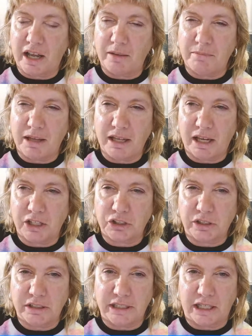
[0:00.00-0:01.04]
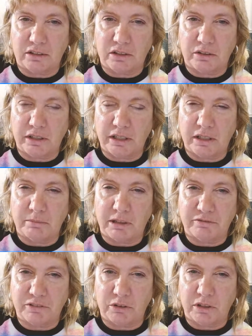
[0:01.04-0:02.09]
I may actually download it into my
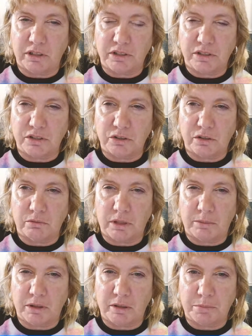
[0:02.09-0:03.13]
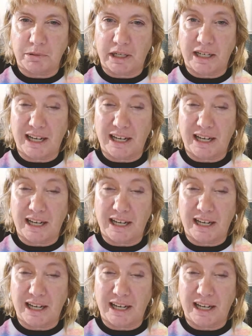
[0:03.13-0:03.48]
phone and listen to it when I'm on the plane.